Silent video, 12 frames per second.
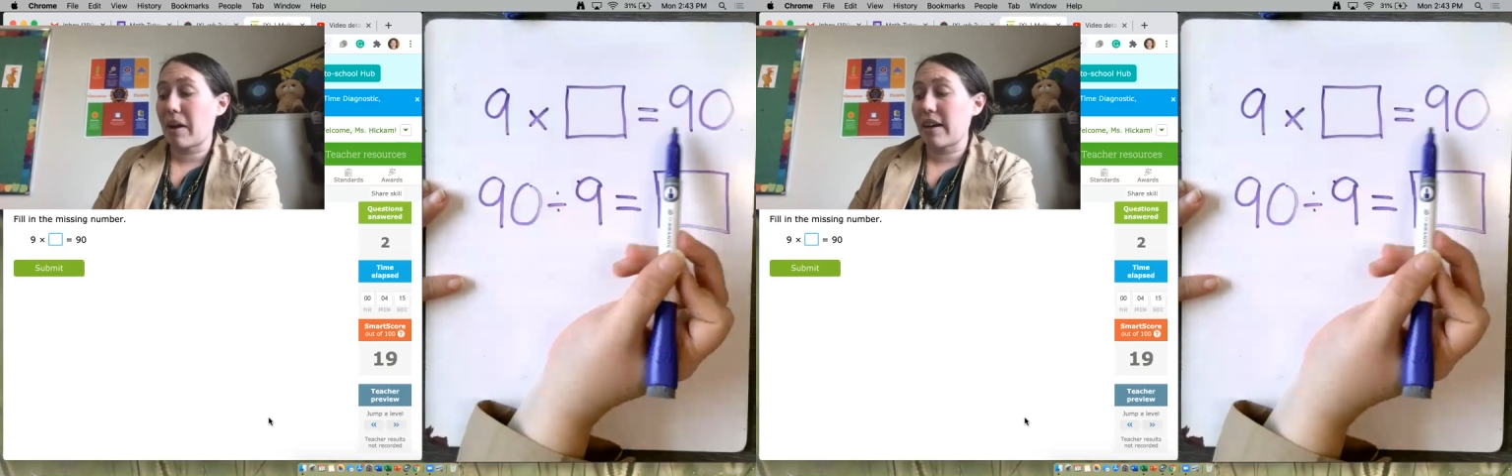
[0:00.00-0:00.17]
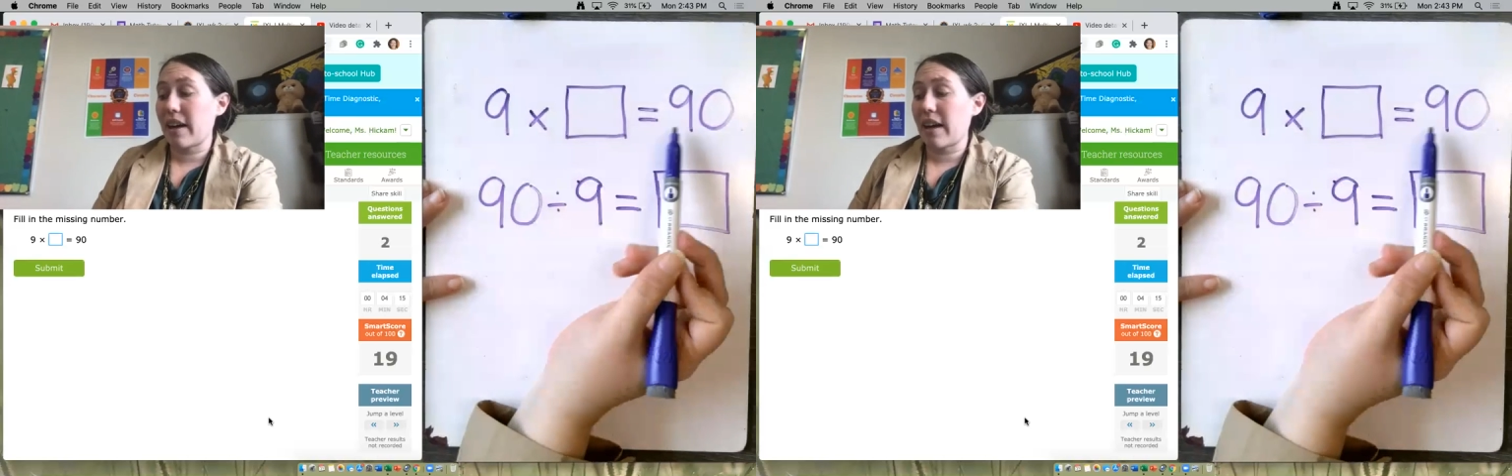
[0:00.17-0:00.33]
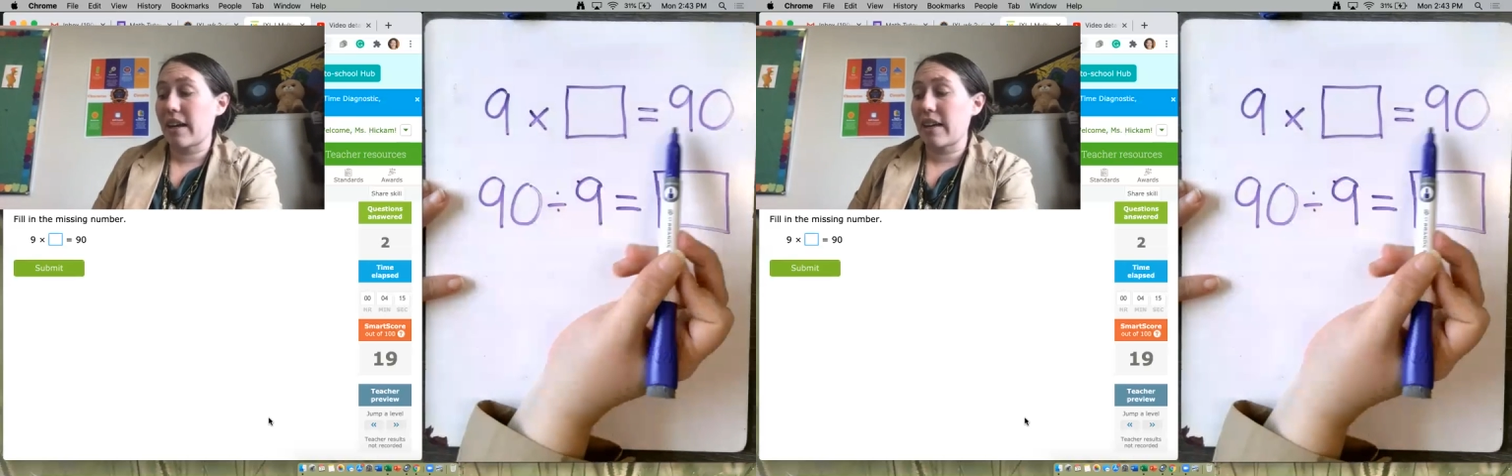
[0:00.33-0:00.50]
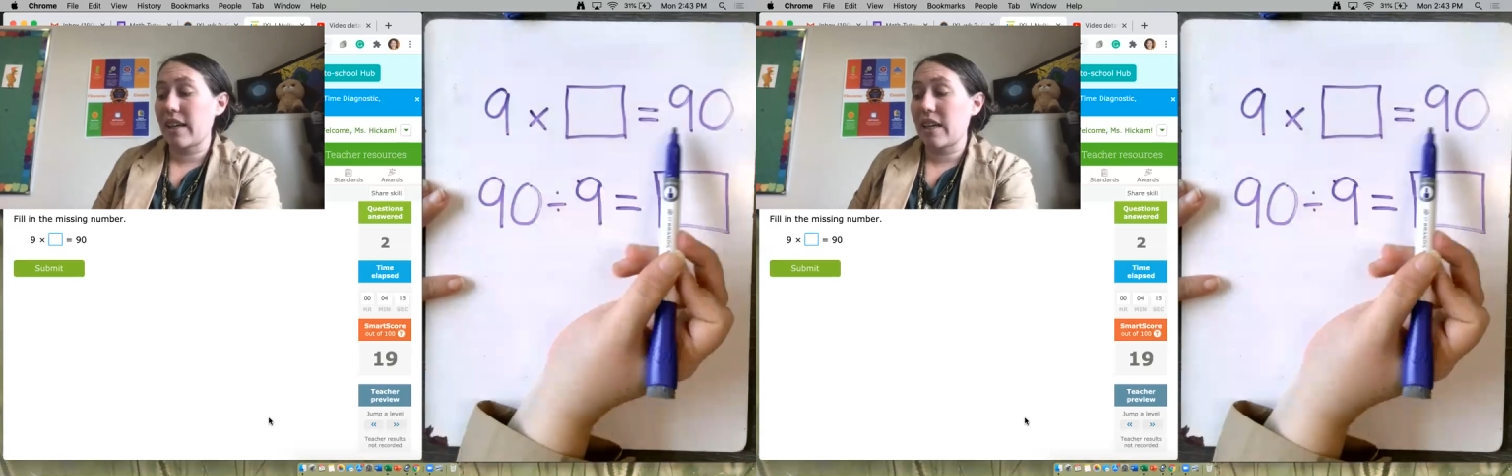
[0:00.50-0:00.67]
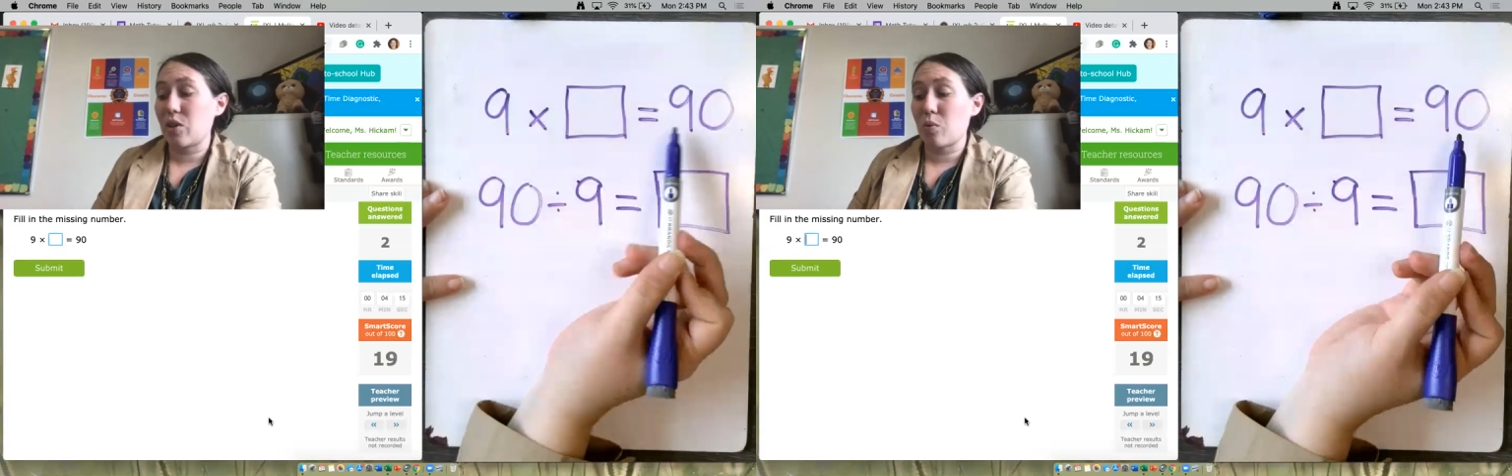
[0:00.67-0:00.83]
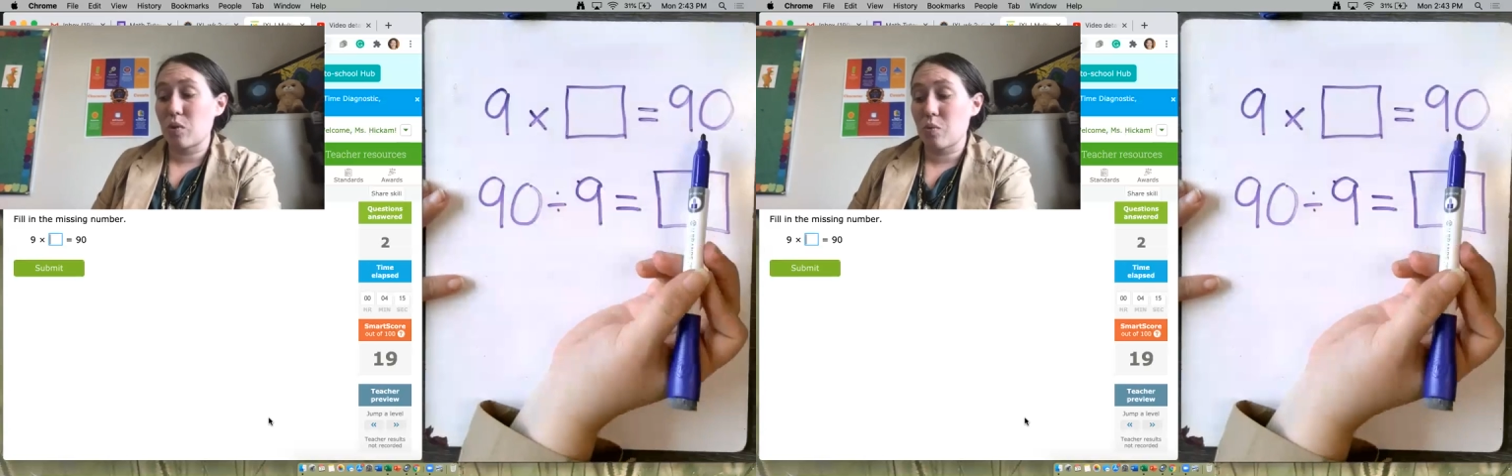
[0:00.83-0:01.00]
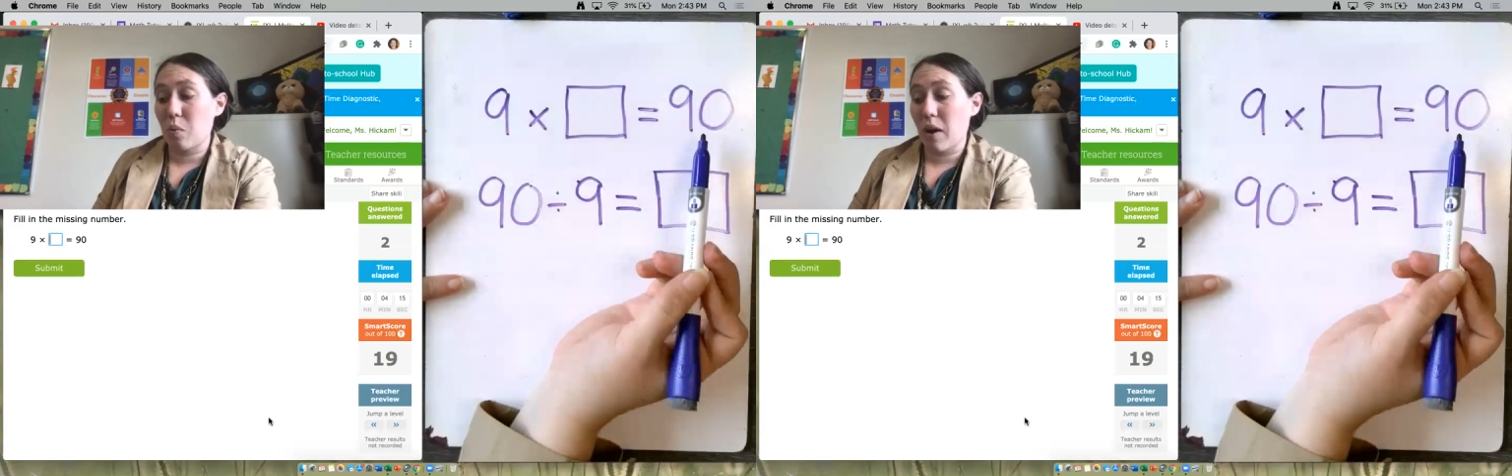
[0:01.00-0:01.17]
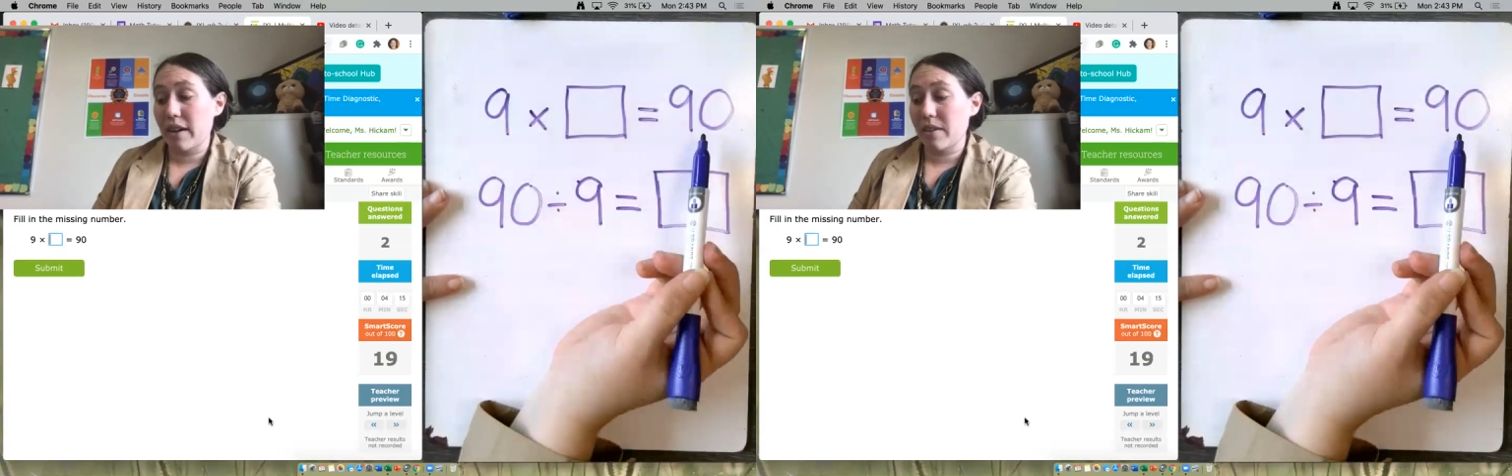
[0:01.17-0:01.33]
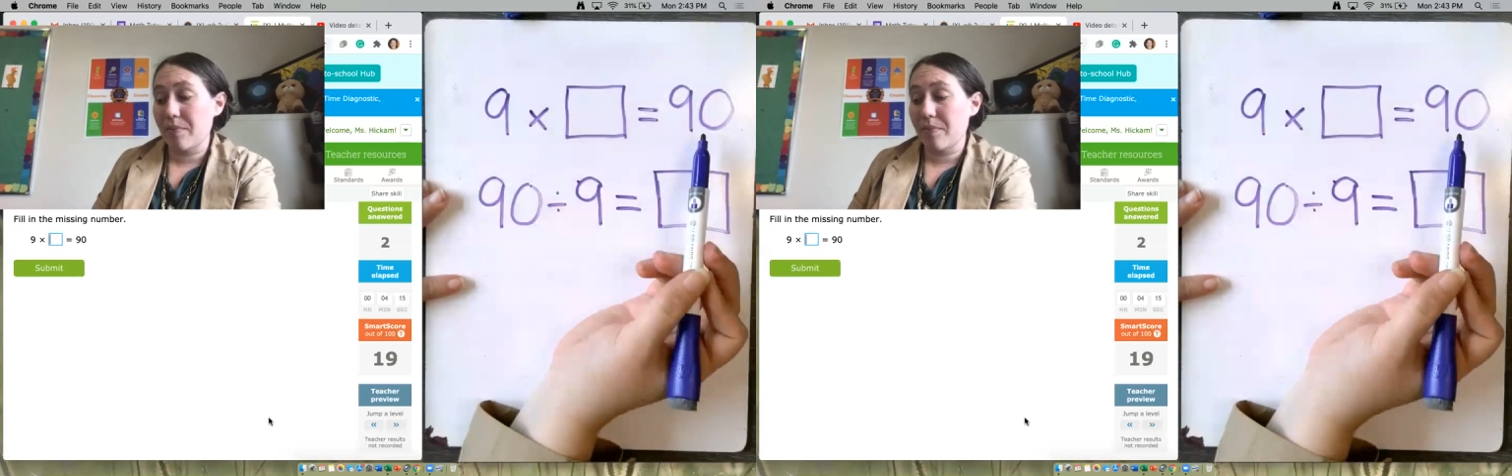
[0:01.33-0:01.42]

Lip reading: 9 equals what?